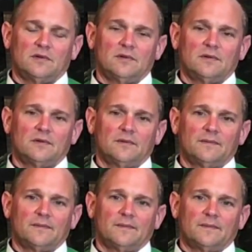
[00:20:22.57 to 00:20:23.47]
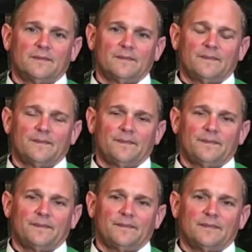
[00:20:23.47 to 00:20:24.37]

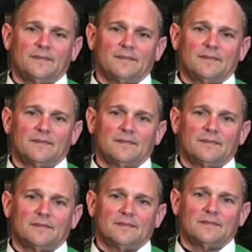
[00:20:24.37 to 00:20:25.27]
Nothing is said.